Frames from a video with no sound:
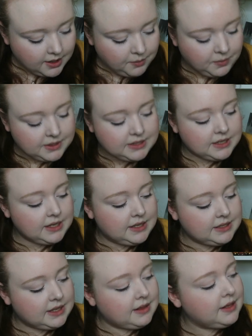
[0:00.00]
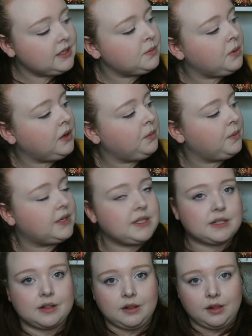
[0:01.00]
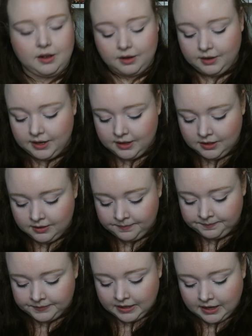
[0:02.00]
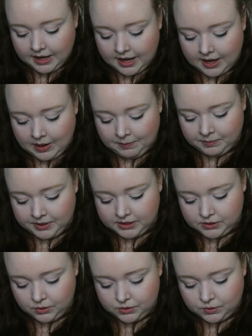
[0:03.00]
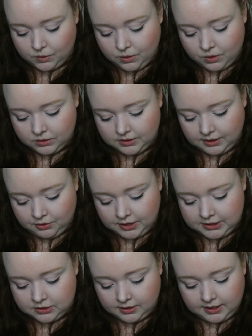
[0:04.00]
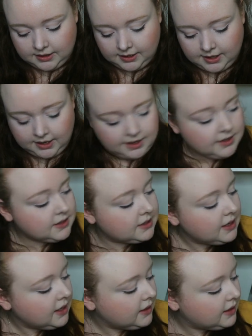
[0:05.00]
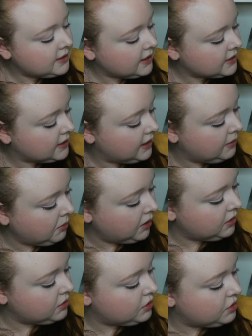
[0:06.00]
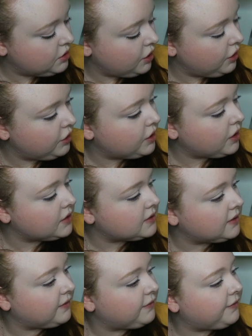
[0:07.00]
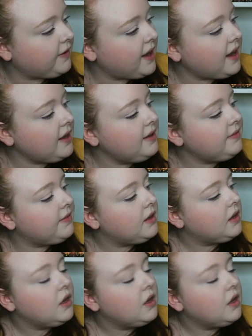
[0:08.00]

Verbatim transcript: which is this one, which is Clariel, but it's also called The Creature in the Case. This actually came out in 2005.